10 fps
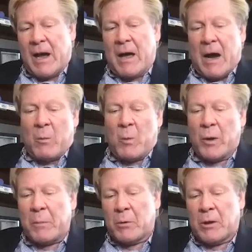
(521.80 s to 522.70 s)
I
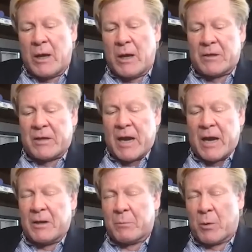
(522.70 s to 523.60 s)
really believe it's
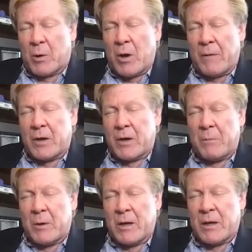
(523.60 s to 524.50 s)
taking the burden off
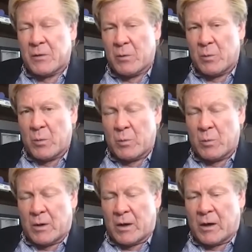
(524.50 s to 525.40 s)
companies who
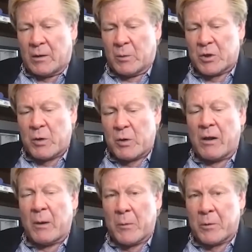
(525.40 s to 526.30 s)
were
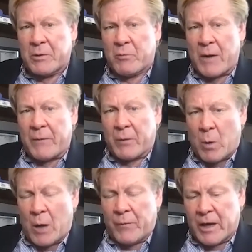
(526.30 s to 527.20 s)
struggling with their driver
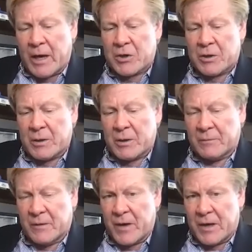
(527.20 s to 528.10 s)
qualification and
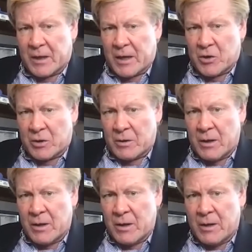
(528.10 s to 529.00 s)

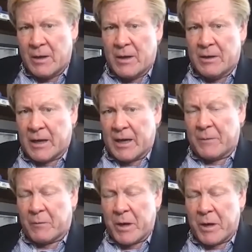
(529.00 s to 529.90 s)
investigation to
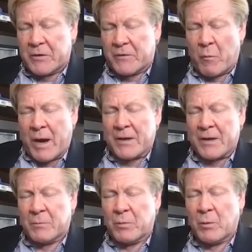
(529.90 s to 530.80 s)
get information from
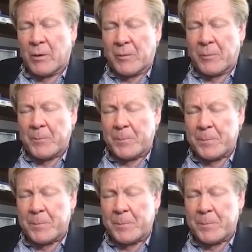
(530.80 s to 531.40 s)
past employers.